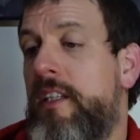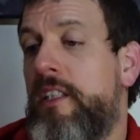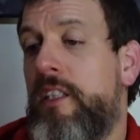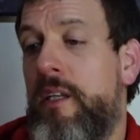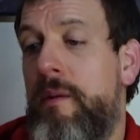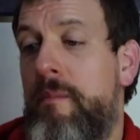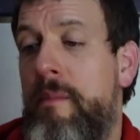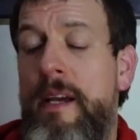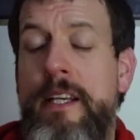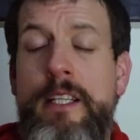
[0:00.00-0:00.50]

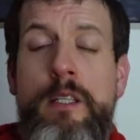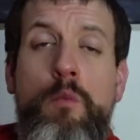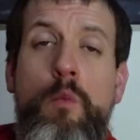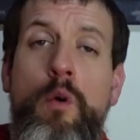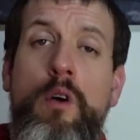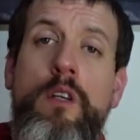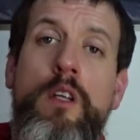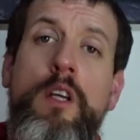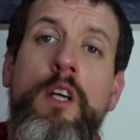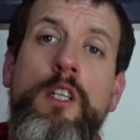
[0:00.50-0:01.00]
an amazing
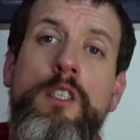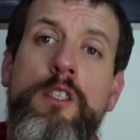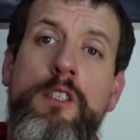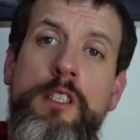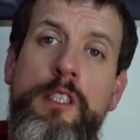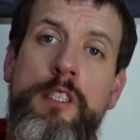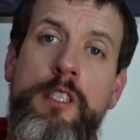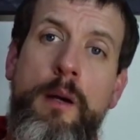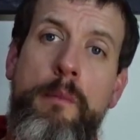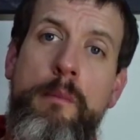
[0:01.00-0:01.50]
one.
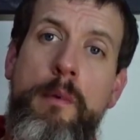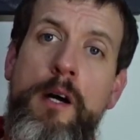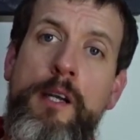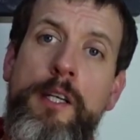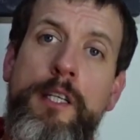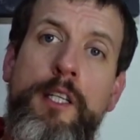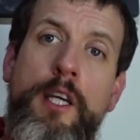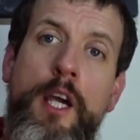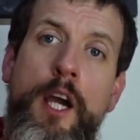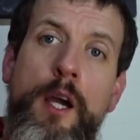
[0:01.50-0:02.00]
This is
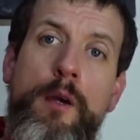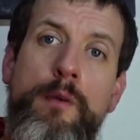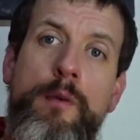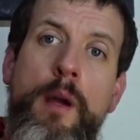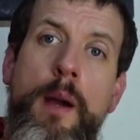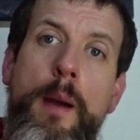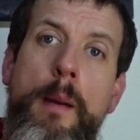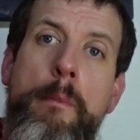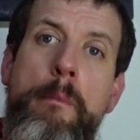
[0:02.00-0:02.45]
Armani Code